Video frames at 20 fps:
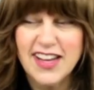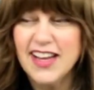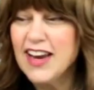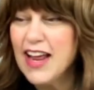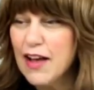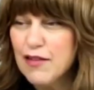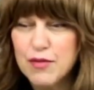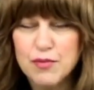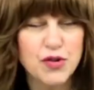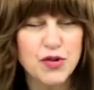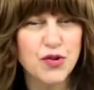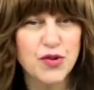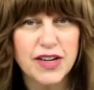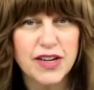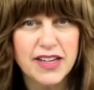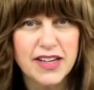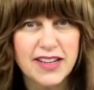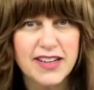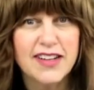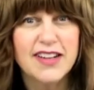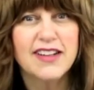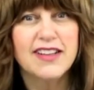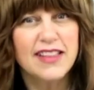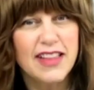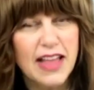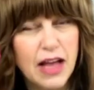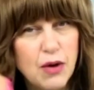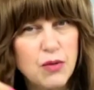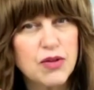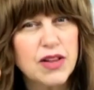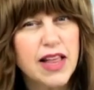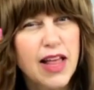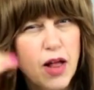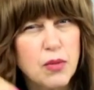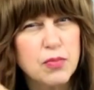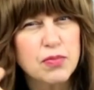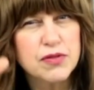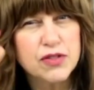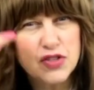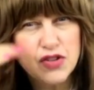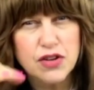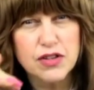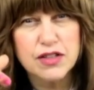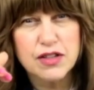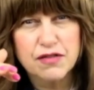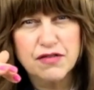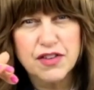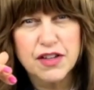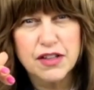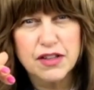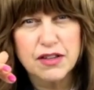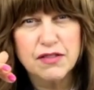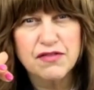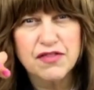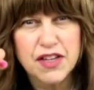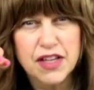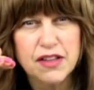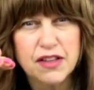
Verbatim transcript: and have them agree that will help start to feel